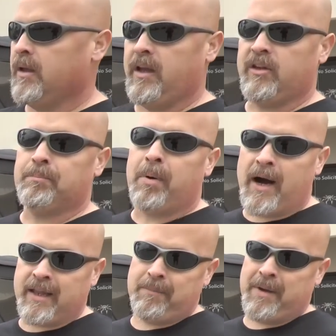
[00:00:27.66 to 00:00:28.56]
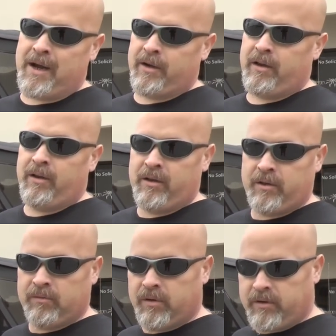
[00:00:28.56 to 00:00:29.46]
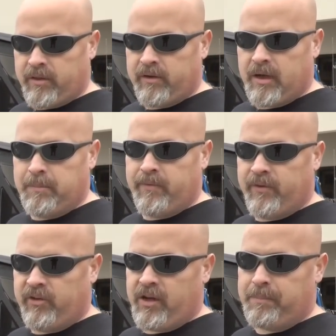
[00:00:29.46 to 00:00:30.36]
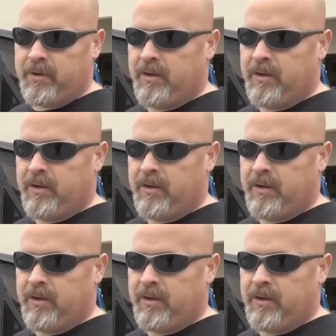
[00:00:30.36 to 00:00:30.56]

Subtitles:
It's body mounted to the tub of the Jeep.